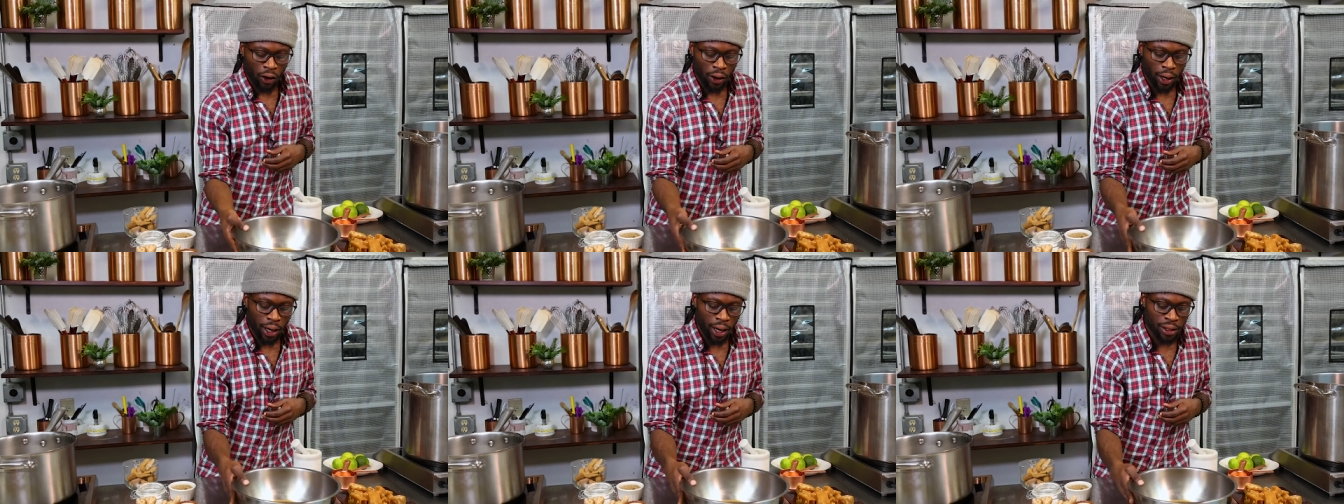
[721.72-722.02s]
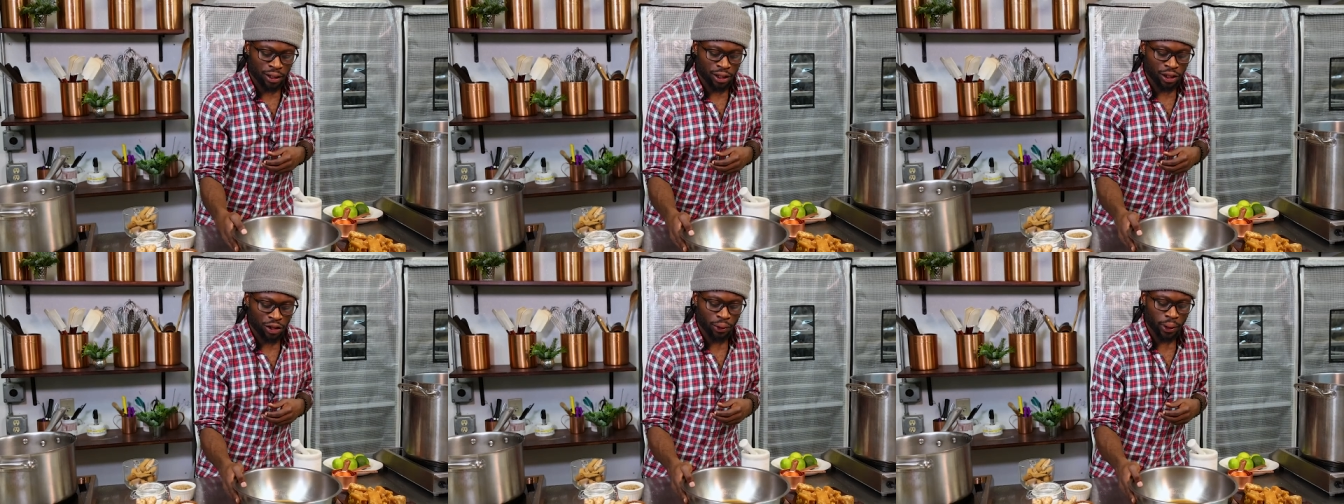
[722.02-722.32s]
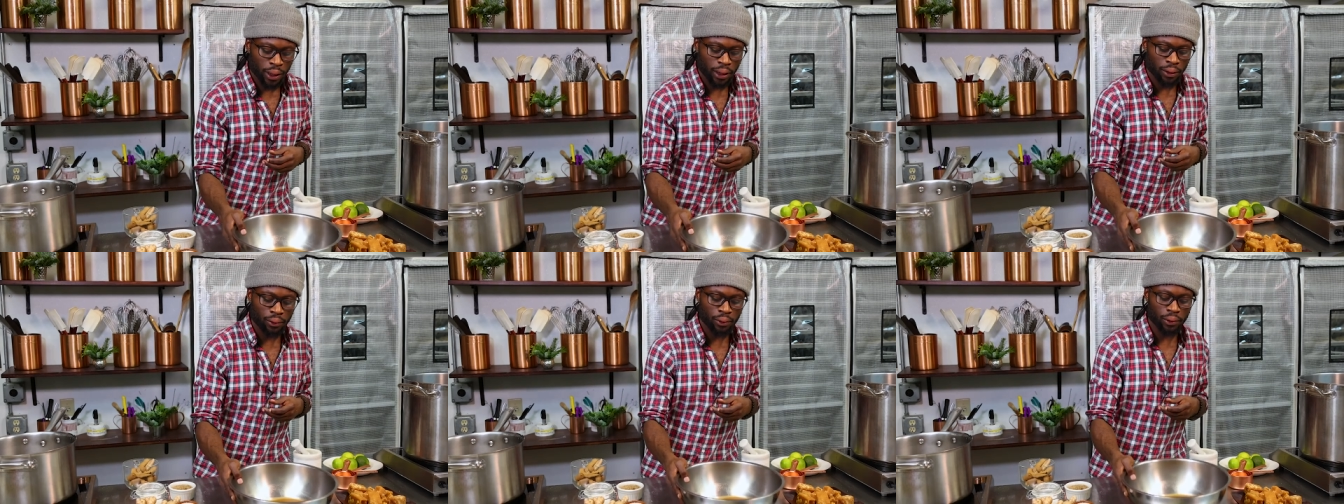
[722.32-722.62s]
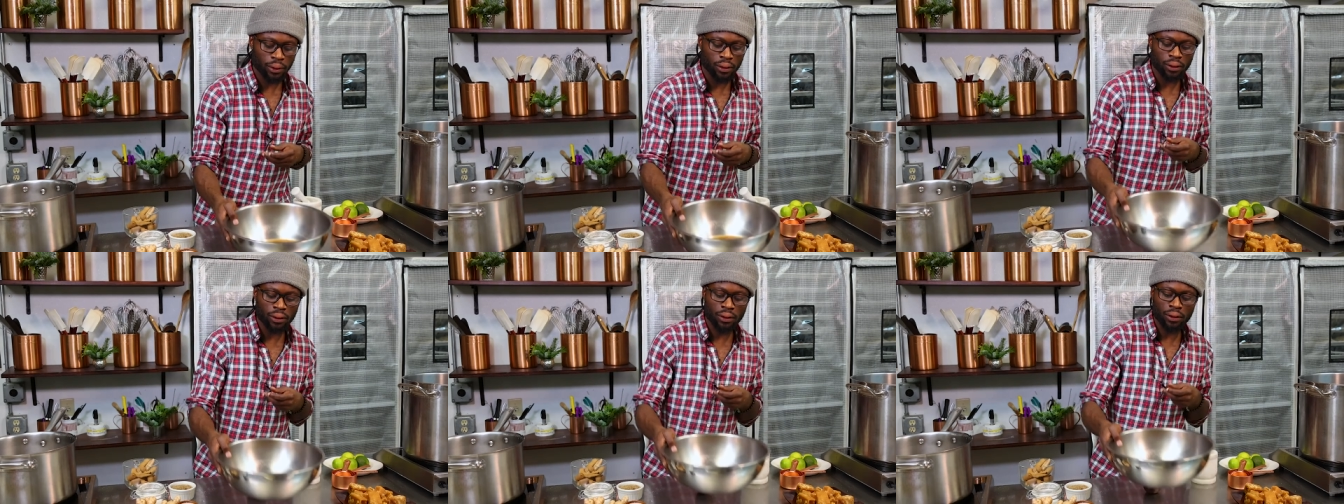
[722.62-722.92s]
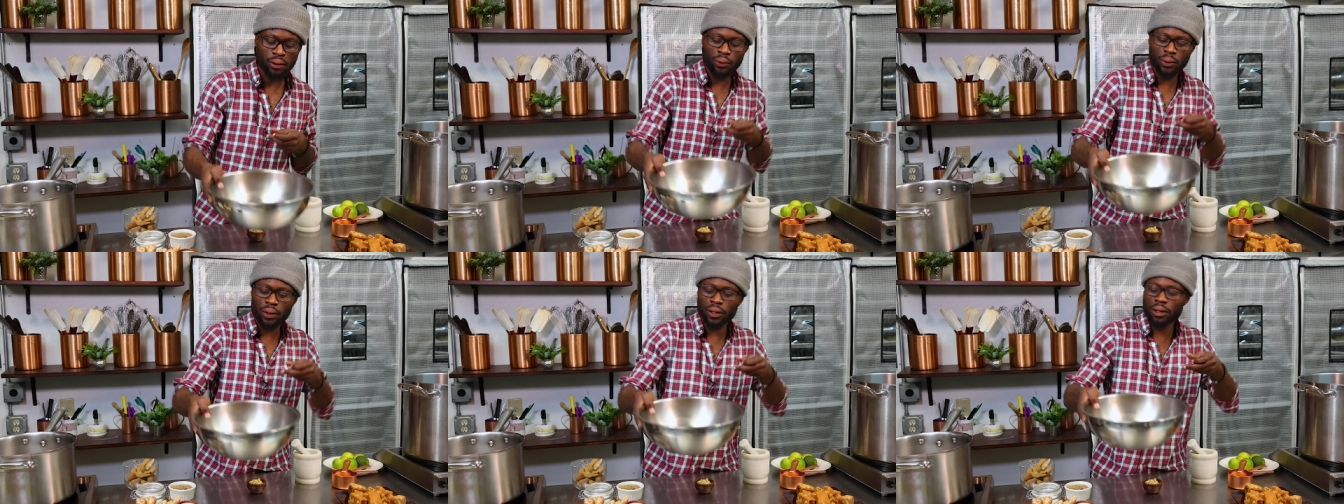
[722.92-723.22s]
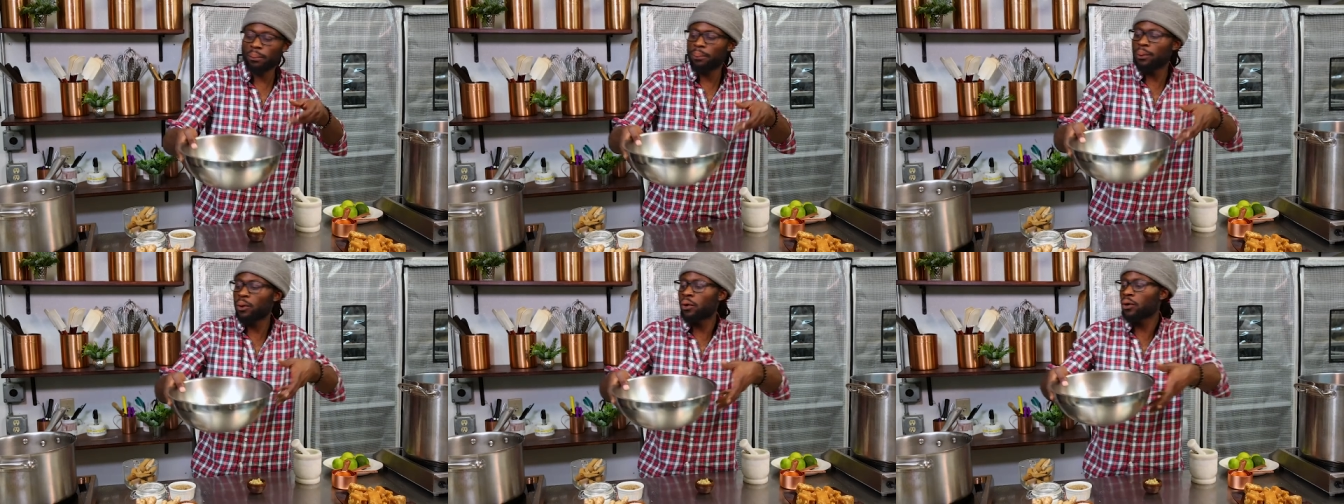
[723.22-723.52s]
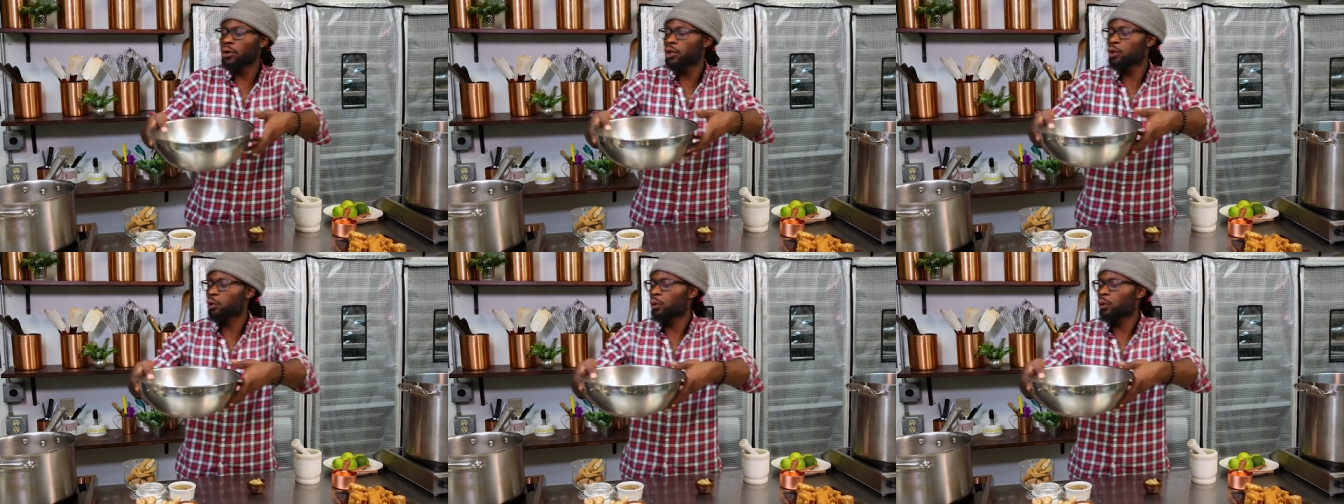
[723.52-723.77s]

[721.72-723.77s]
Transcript: our concentrate, we're gonna pour